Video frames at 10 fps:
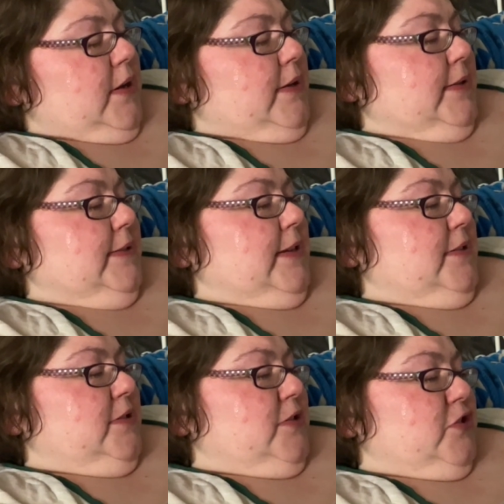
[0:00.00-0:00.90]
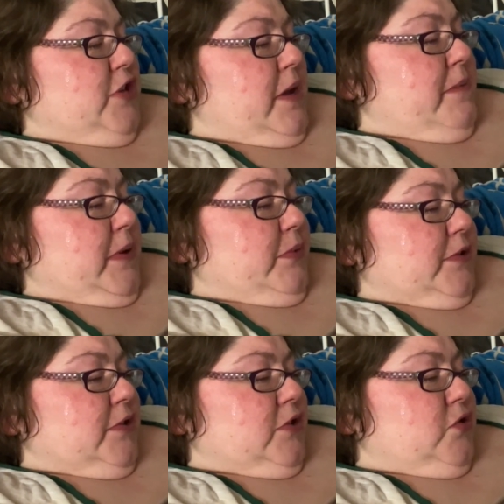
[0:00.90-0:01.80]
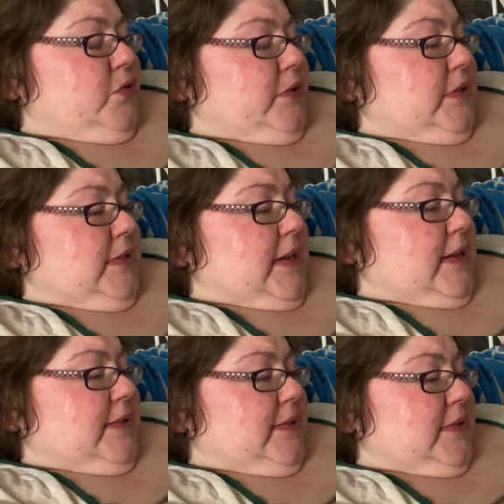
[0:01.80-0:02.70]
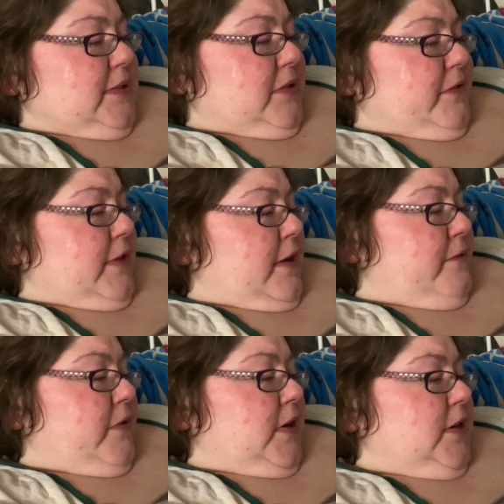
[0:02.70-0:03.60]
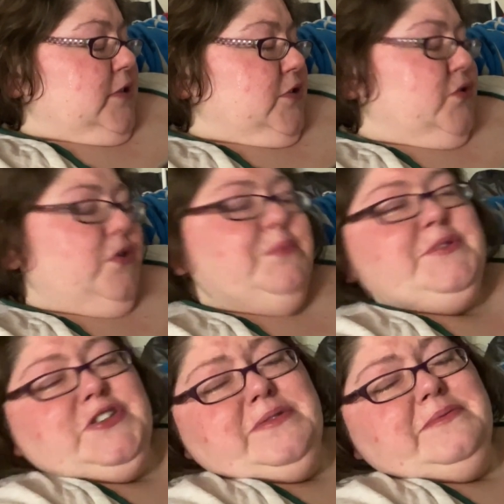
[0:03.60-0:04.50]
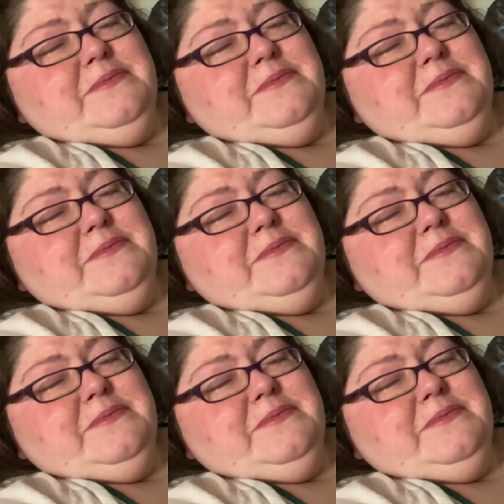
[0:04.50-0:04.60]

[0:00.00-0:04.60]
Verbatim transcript: He says Jamie was the truest essence of that very description.